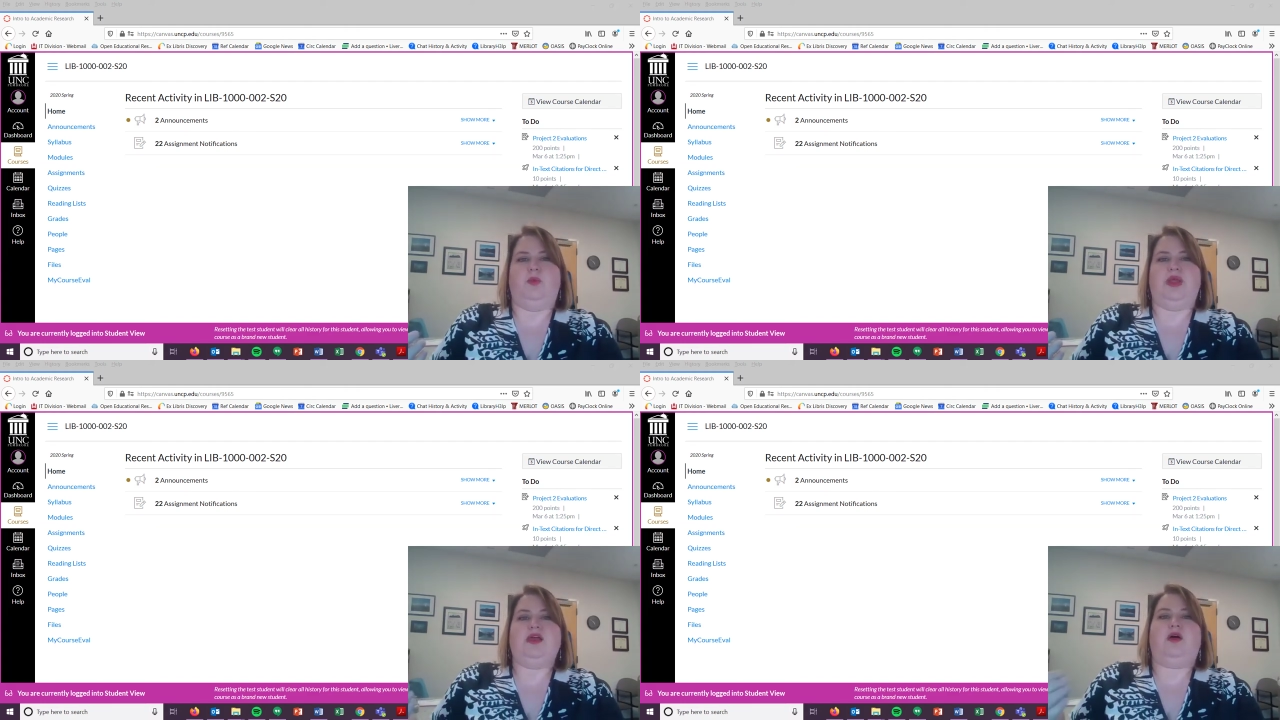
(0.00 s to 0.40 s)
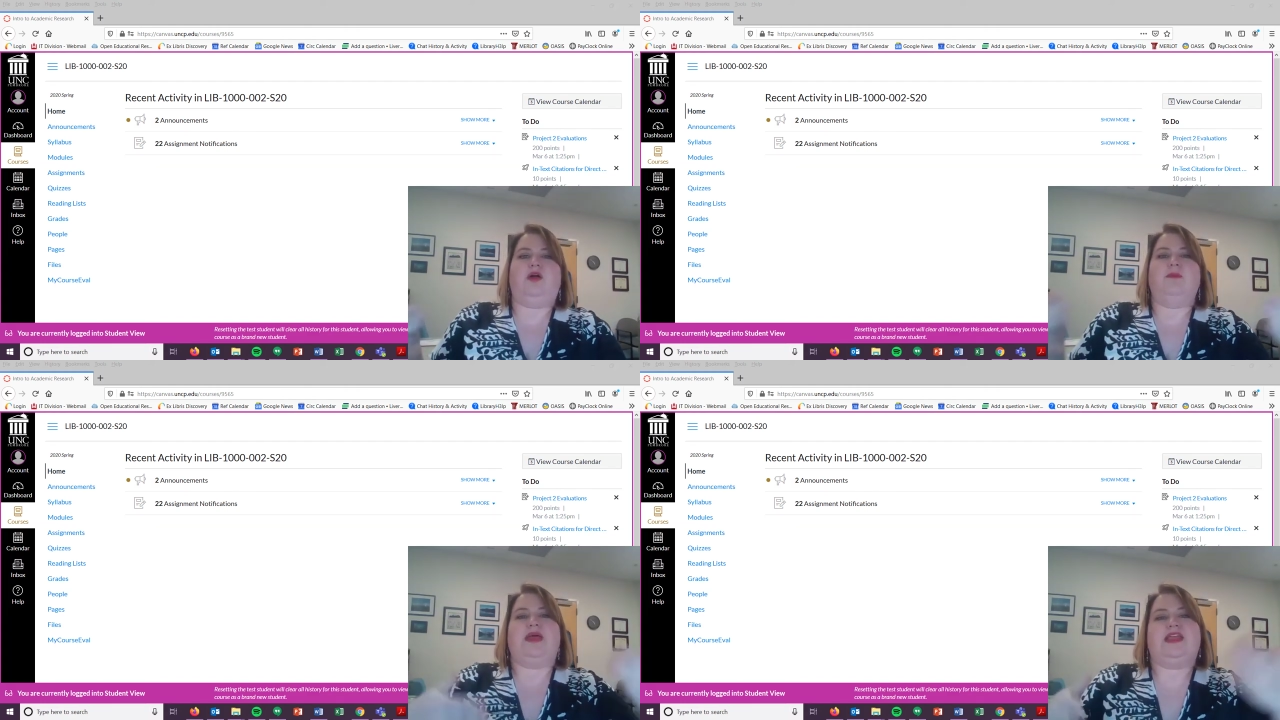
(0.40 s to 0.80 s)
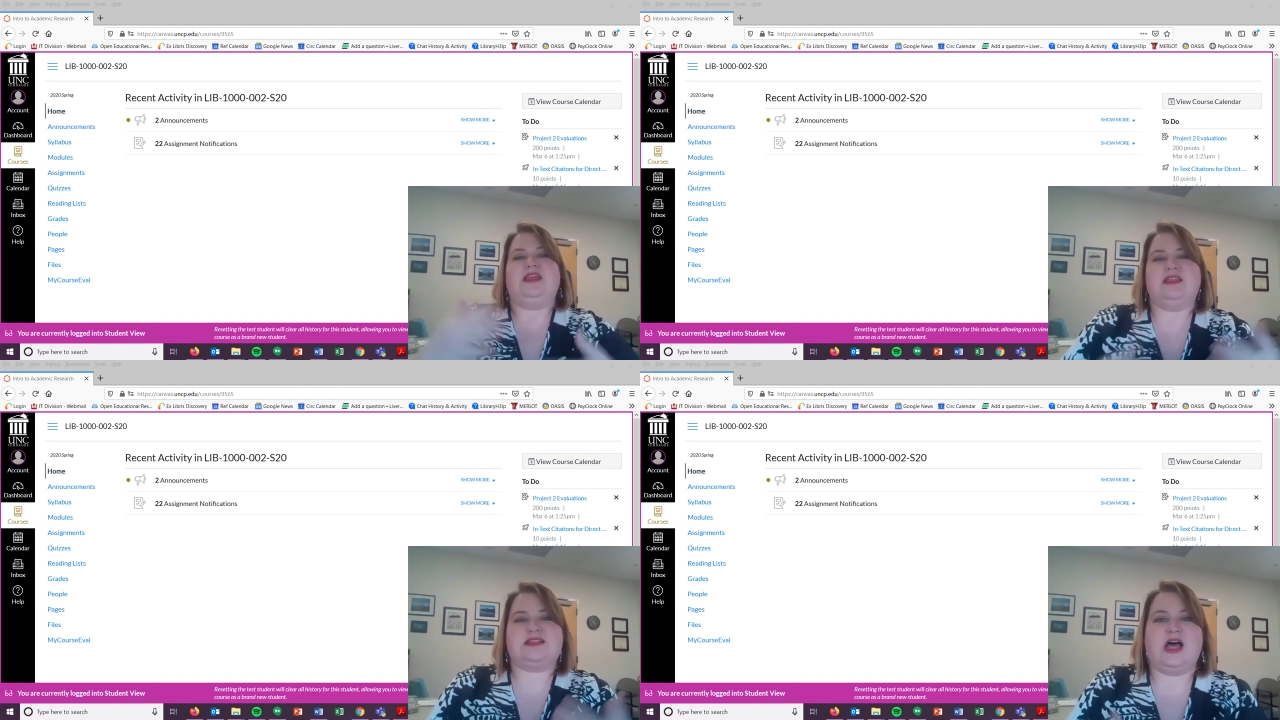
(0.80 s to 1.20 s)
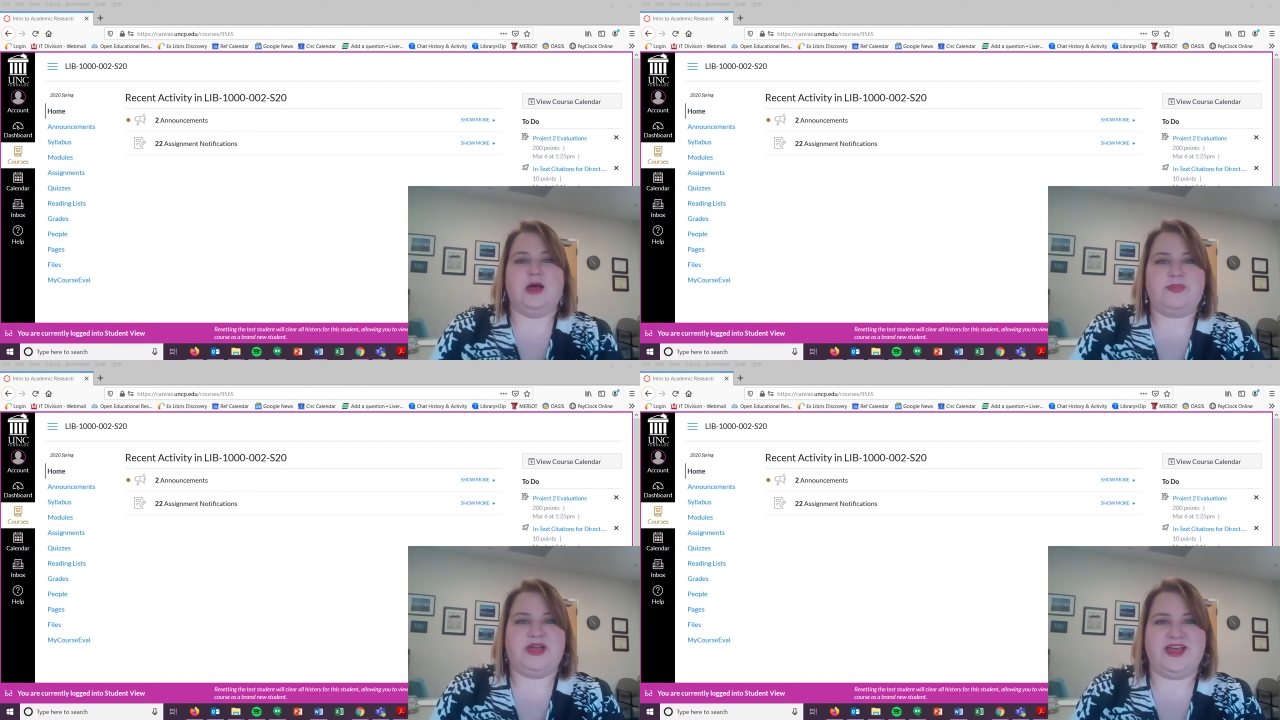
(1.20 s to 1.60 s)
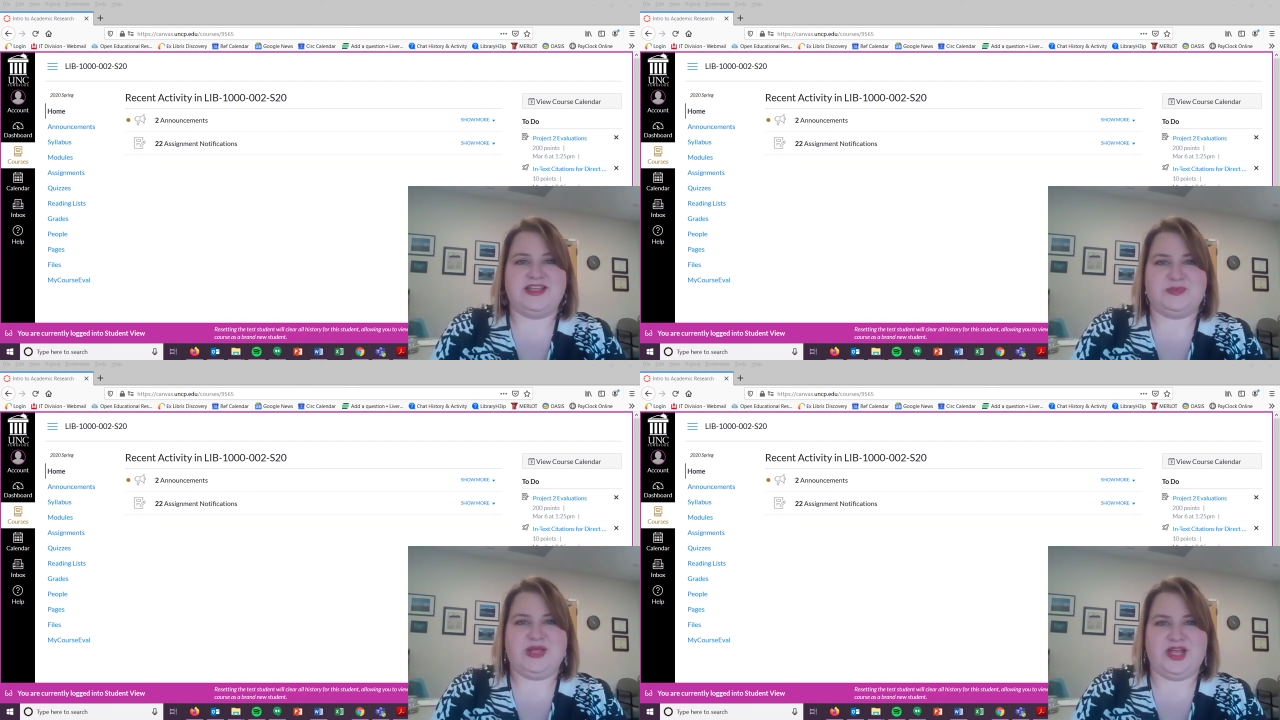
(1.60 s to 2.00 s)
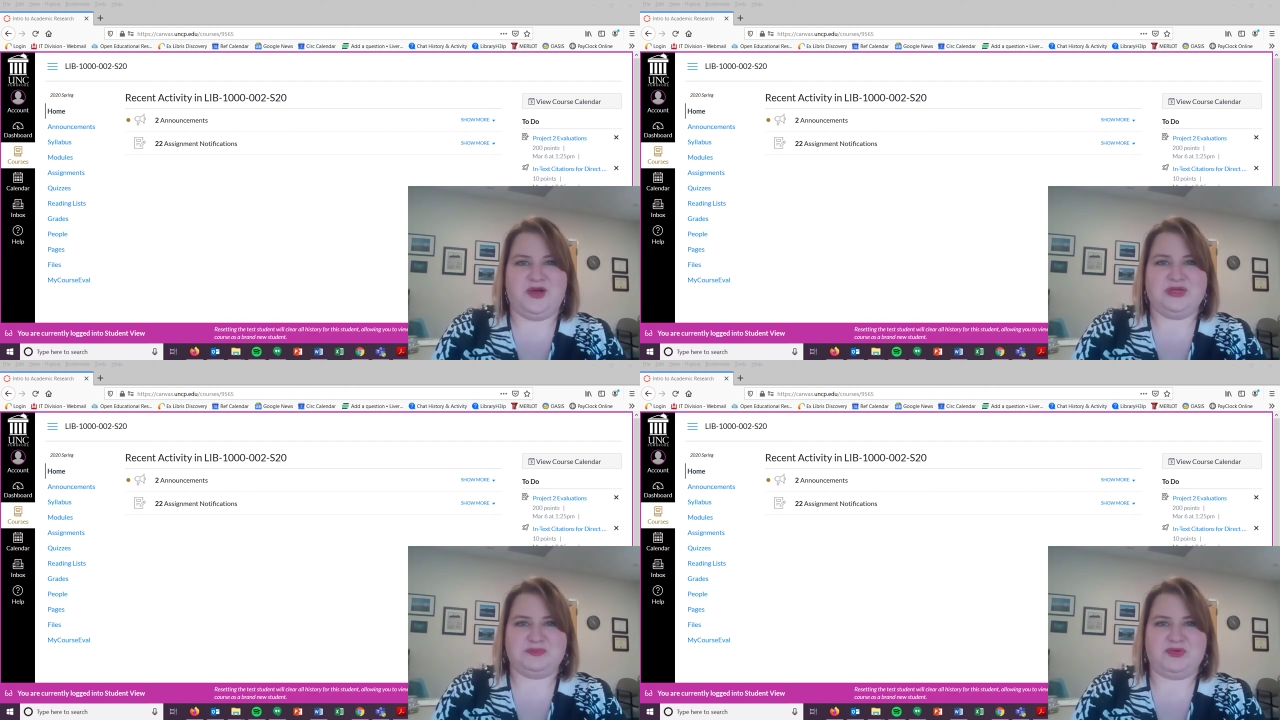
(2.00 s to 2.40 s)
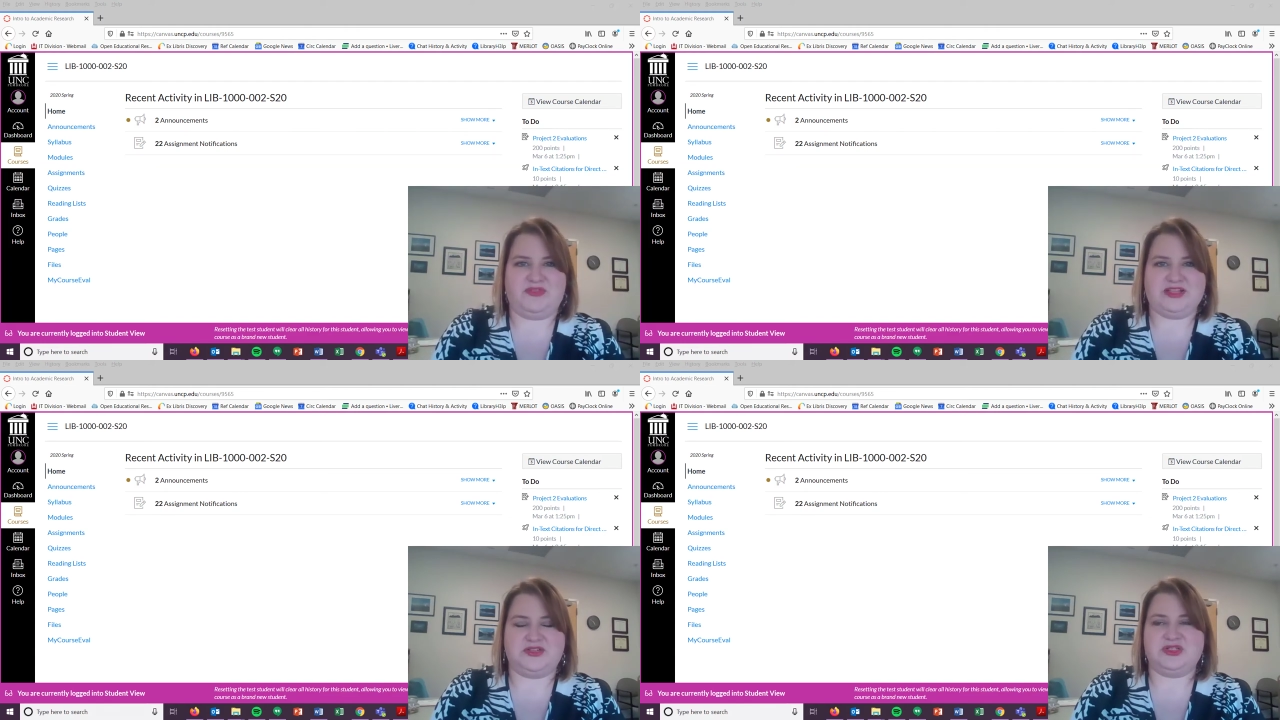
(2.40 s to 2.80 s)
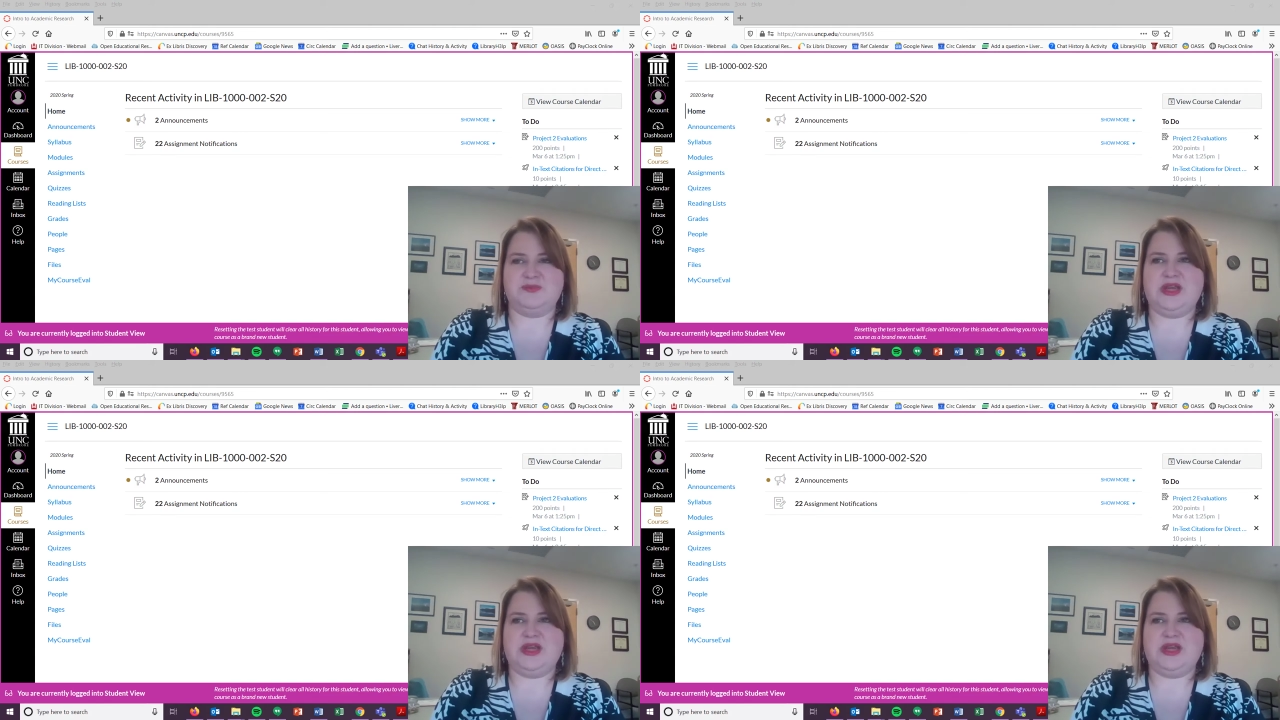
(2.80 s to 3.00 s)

we are making this up as we go with professors.